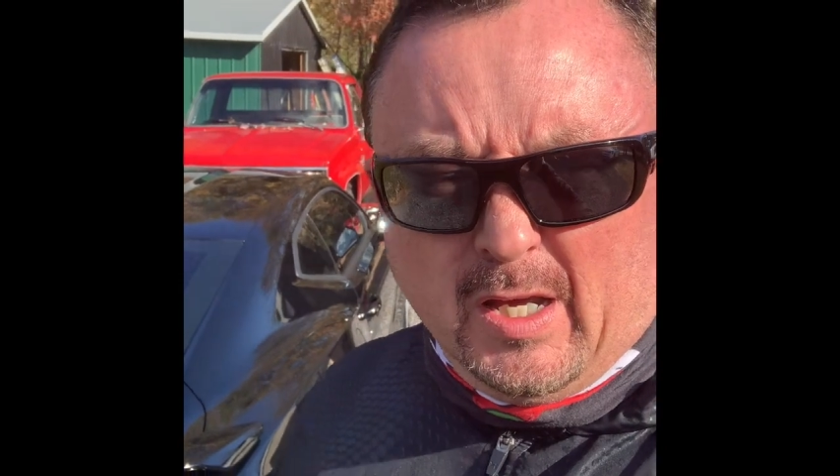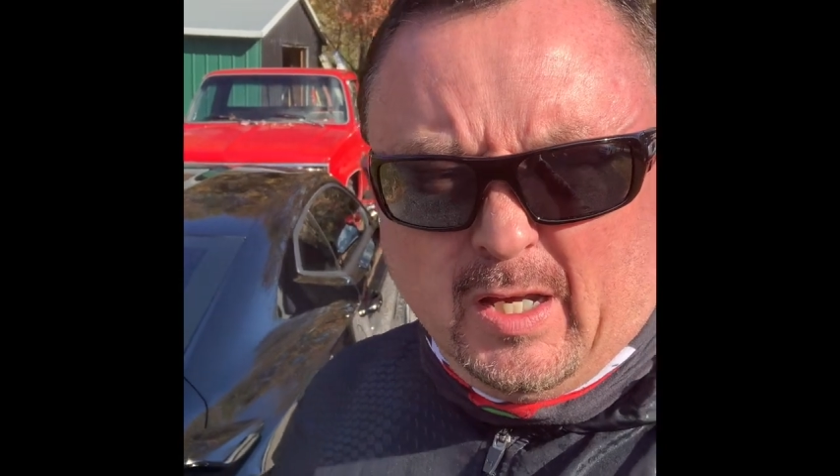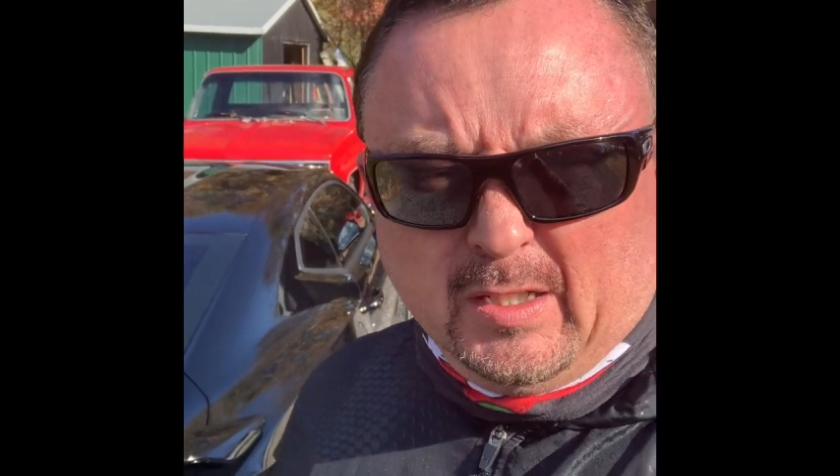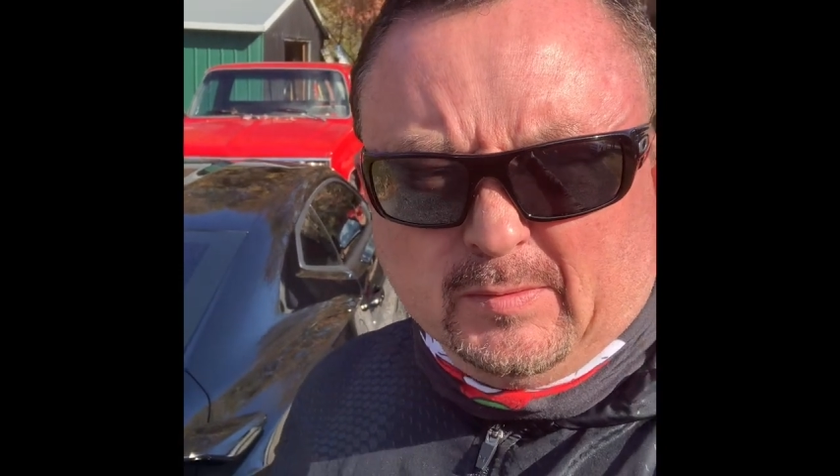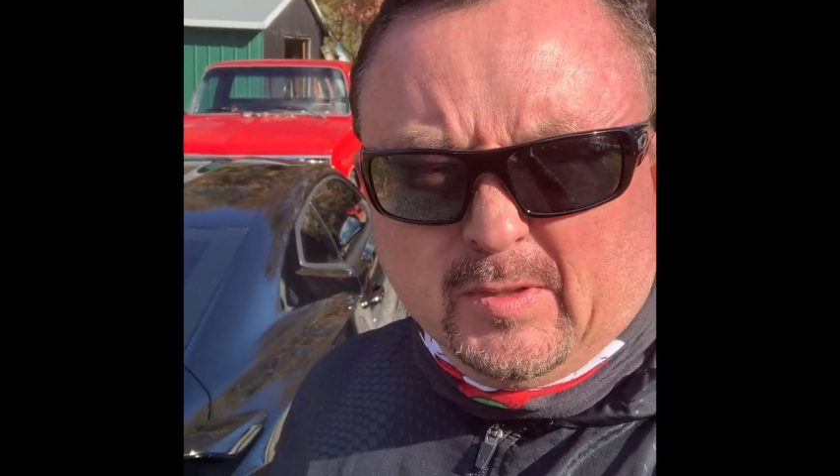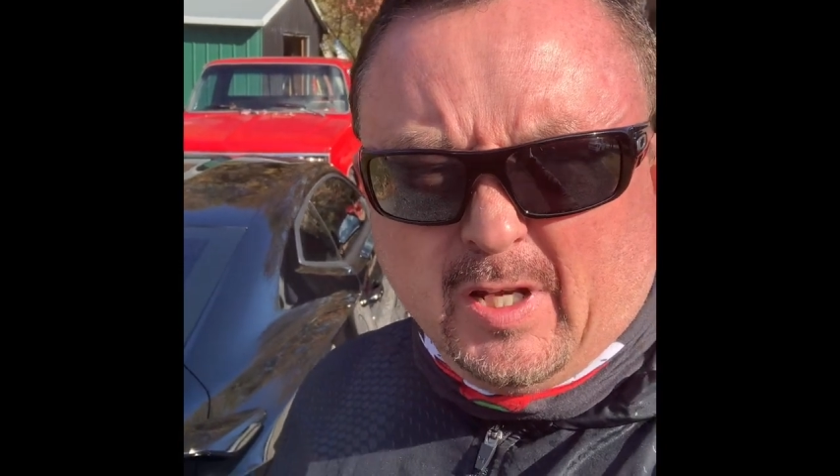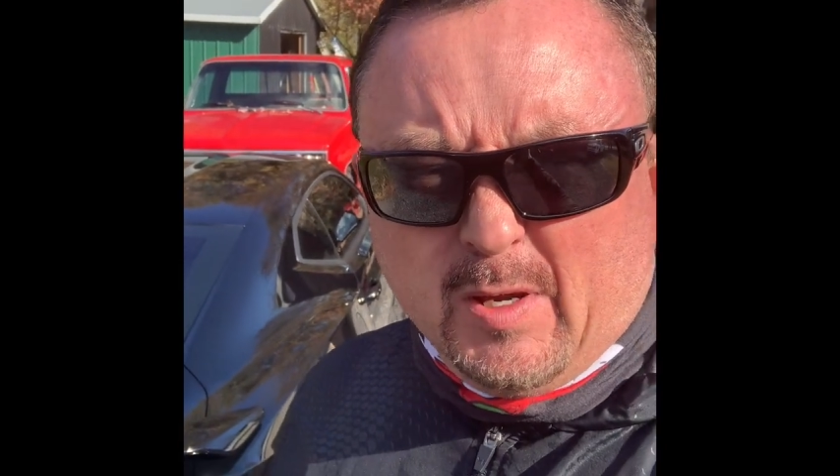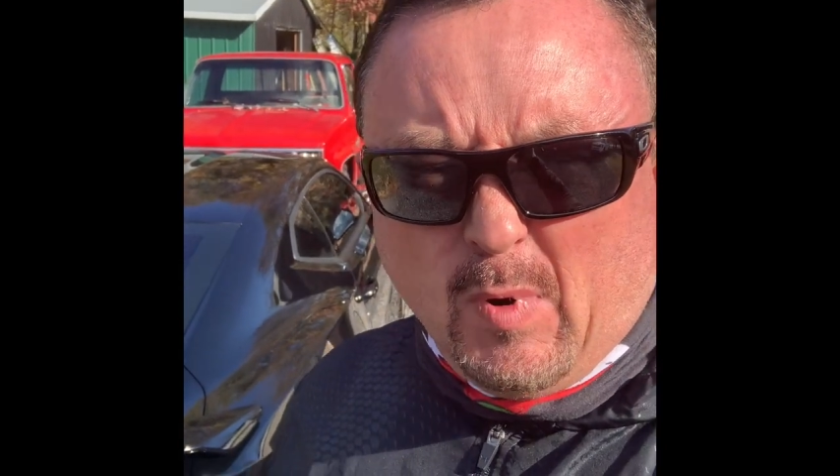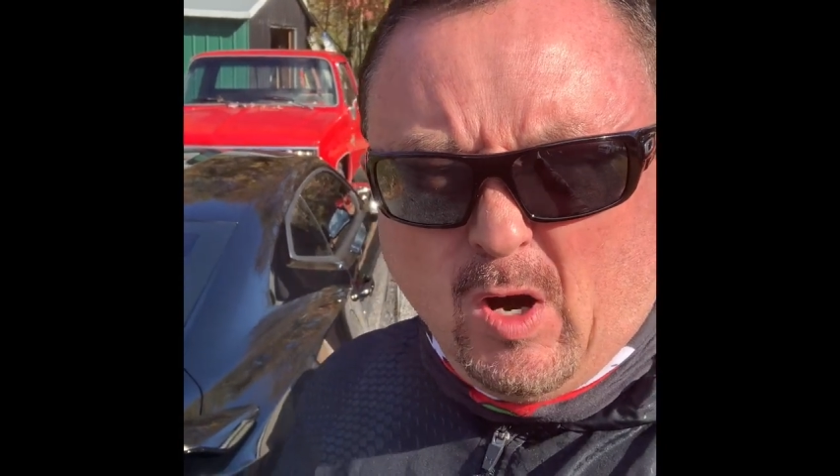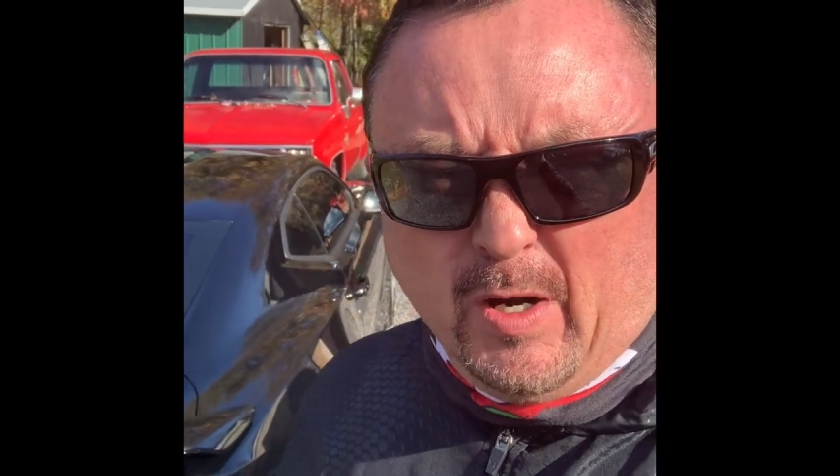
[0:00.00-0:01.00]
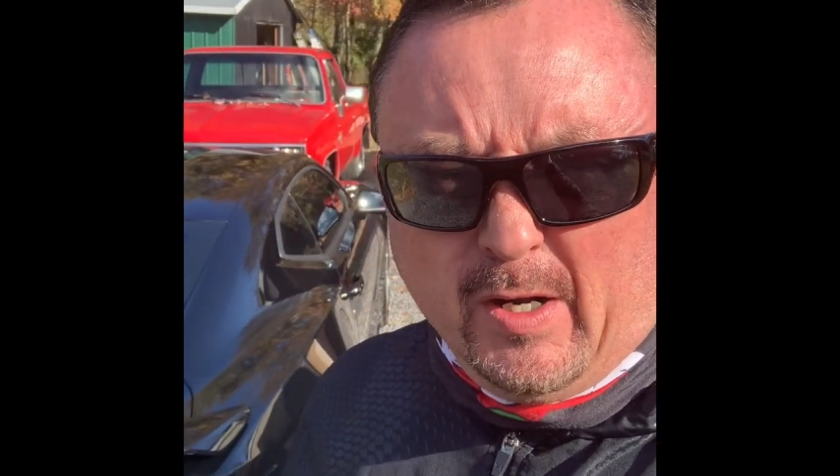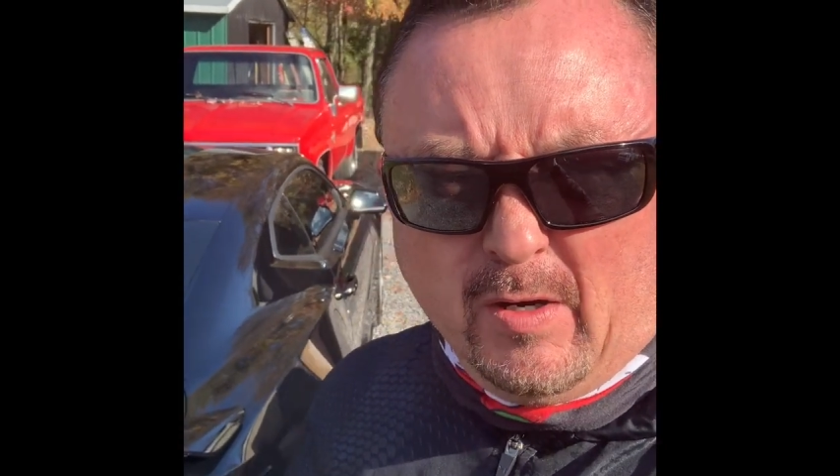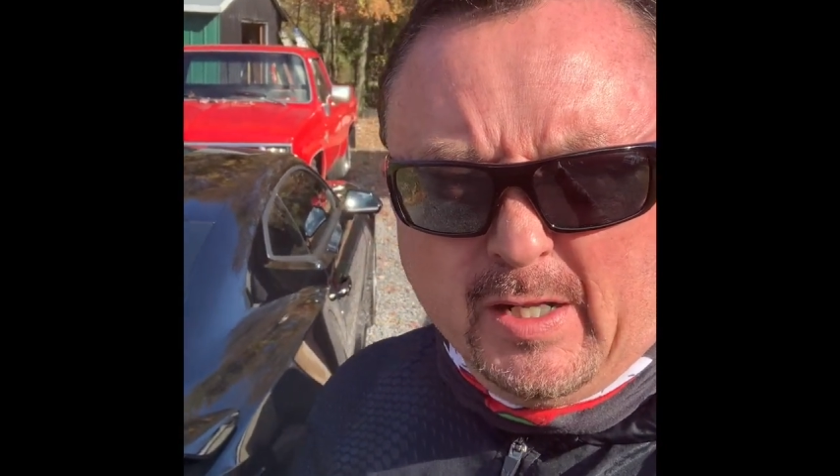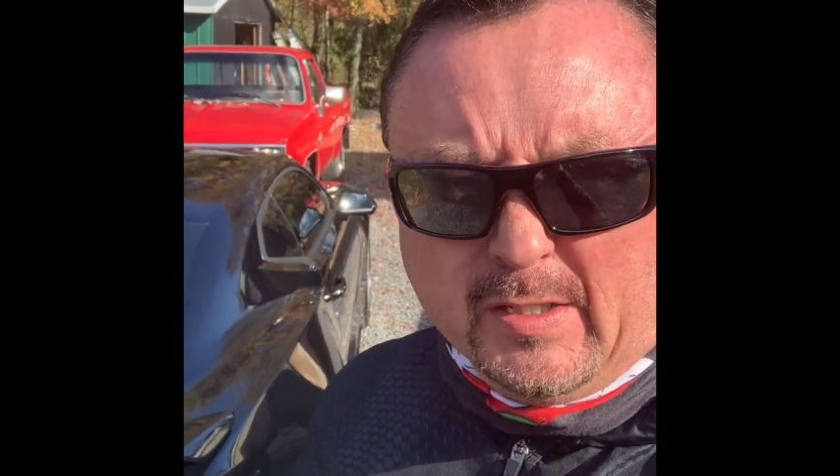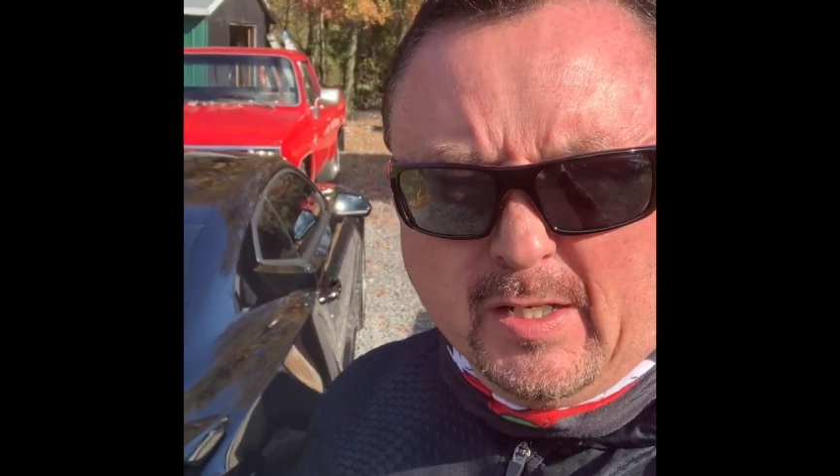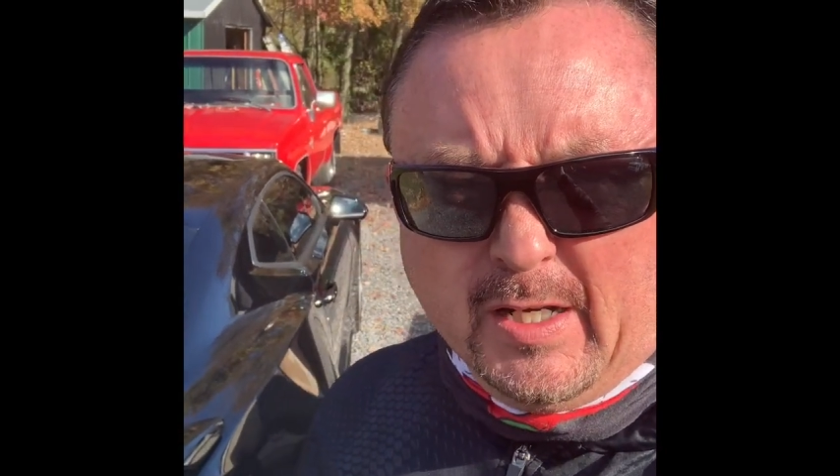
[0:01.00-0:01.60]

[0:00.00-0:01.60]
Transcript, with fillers: uh, clay bar on it,